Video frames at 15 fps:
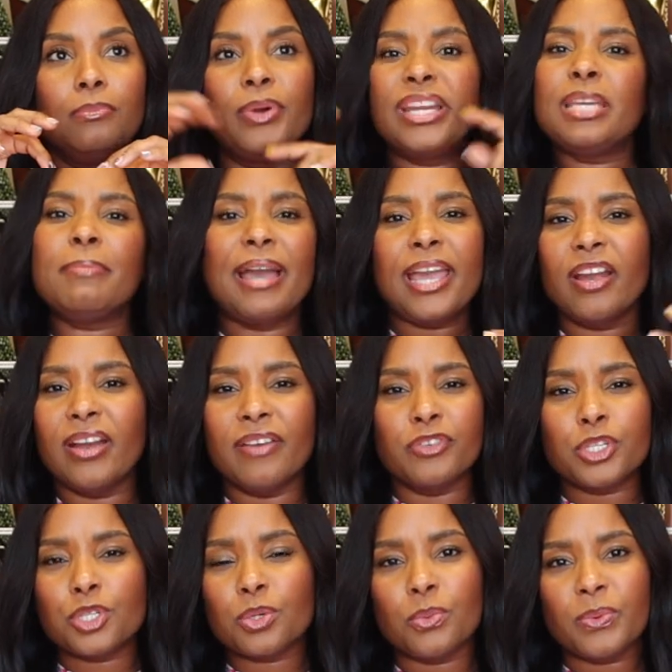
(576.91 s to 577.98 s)
braiding my hair
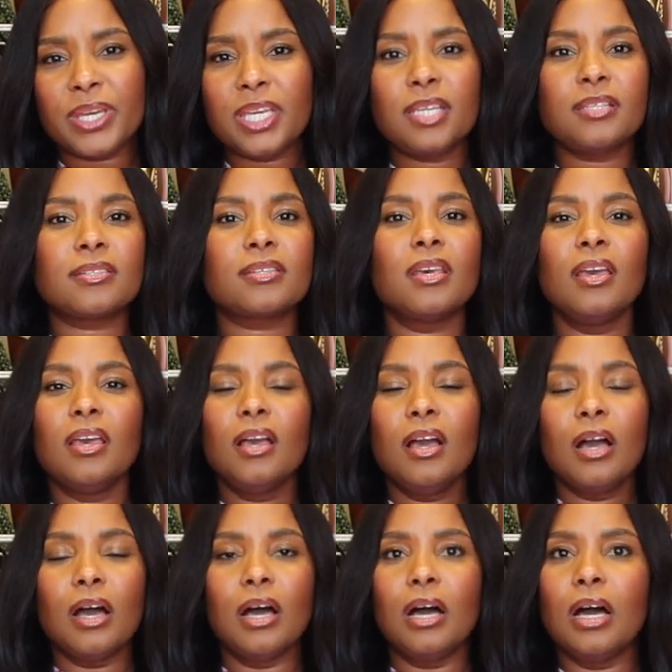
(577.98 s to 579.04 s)
every 2 weeks,
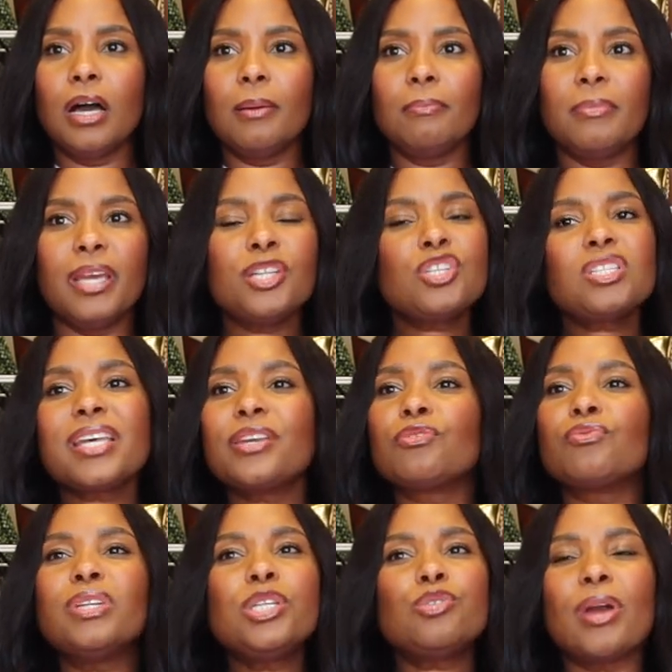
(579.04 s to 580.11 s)
and just
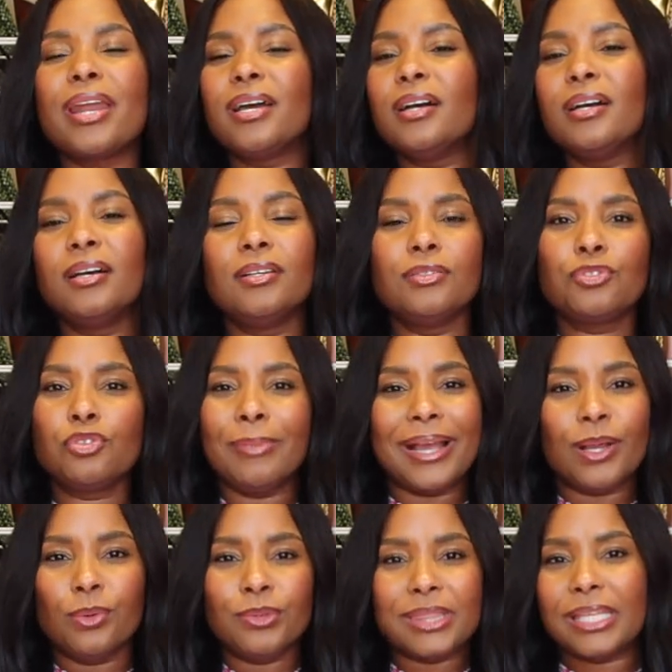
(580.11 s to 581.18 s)
like really trying to do
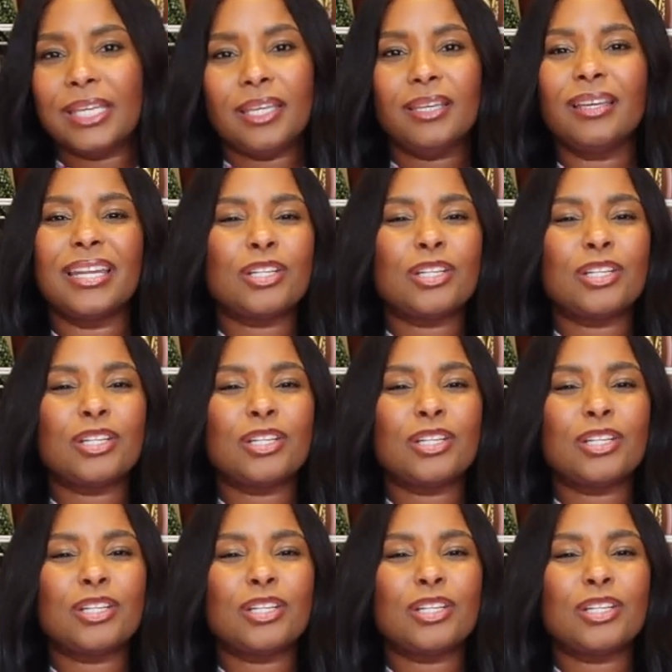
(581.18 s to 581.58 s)
my own thing,